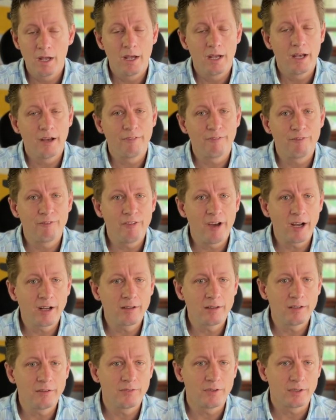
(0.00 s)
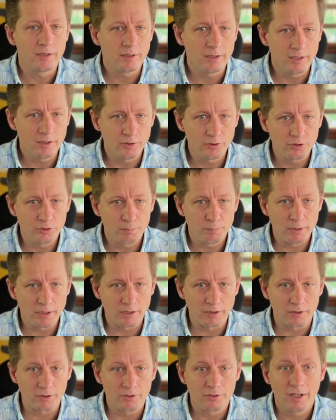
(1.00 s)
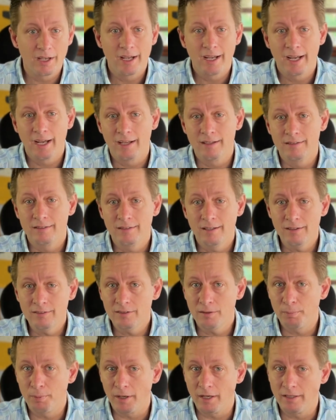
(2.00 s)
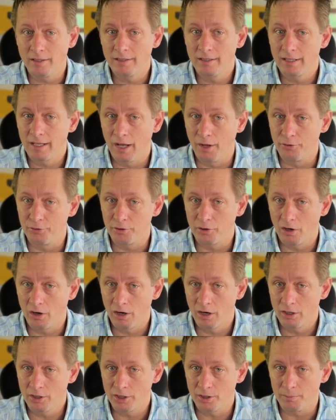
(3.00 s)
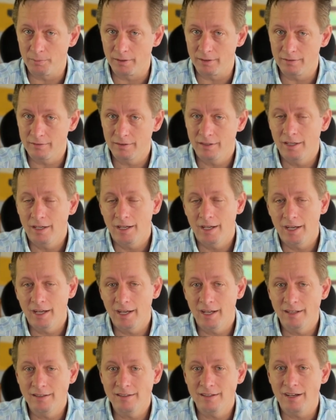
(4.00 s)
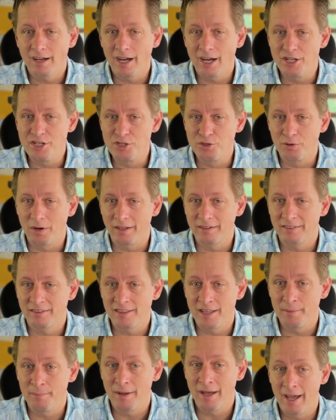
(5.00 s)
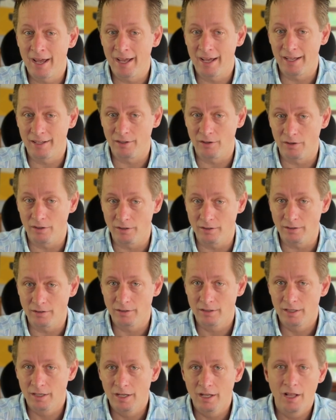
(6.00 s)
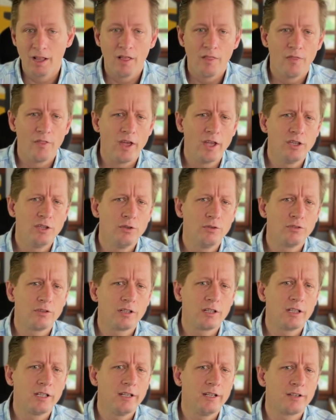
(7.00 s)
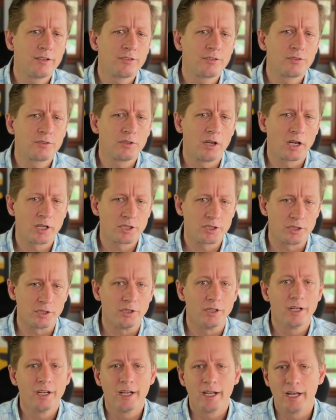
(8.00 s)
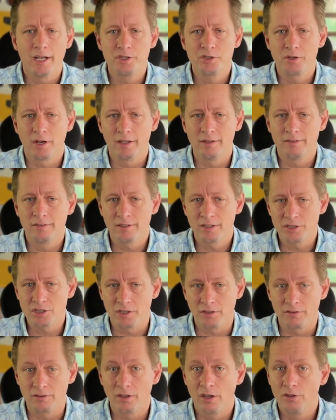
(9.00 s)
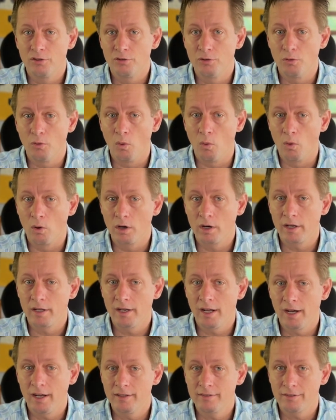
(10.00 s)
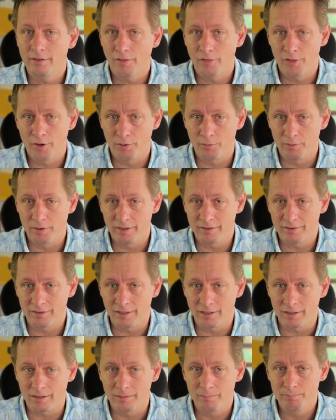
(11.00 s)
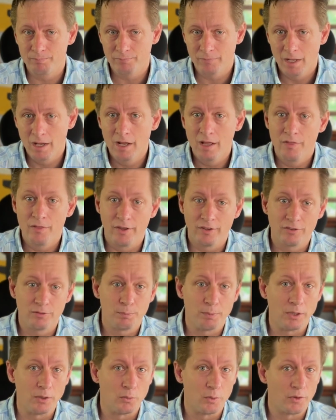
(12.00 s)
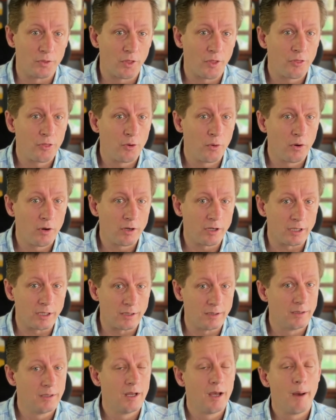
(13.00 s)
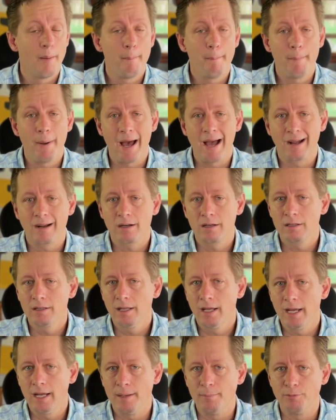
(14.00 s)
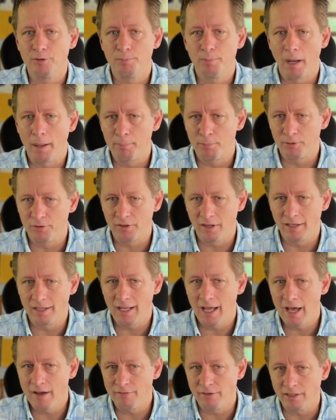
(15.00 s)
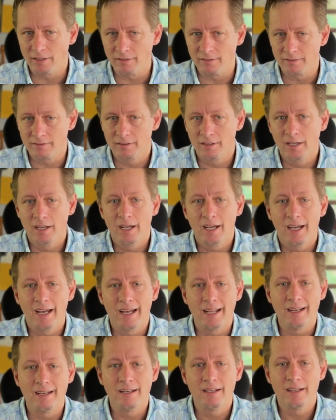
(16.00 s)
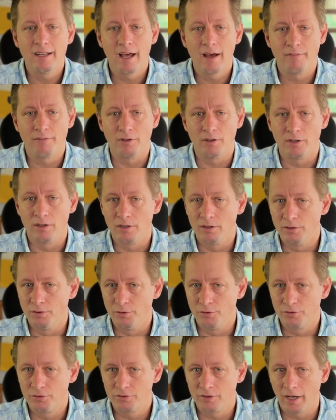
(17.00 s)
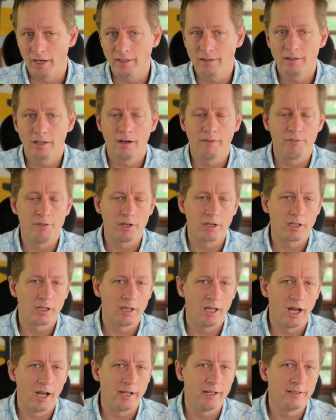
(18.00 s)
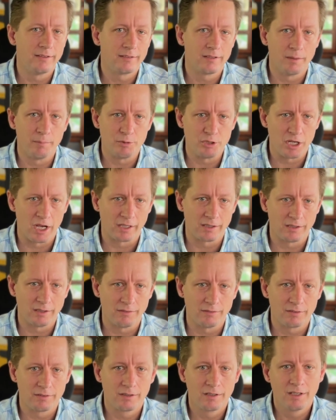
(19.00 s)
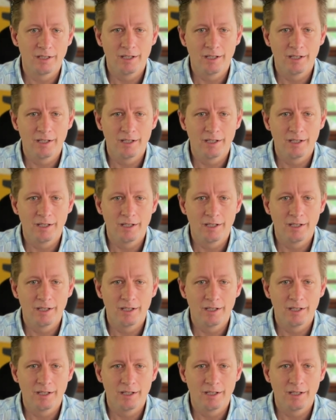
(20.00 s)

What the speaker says: Effective legal speakers anticipate counter-arguments and address them head-on. They use clear structure and transitions to organize their reasoning. They speak with authority, back claims by presenting evidence, and never lose sight of the client's objectives.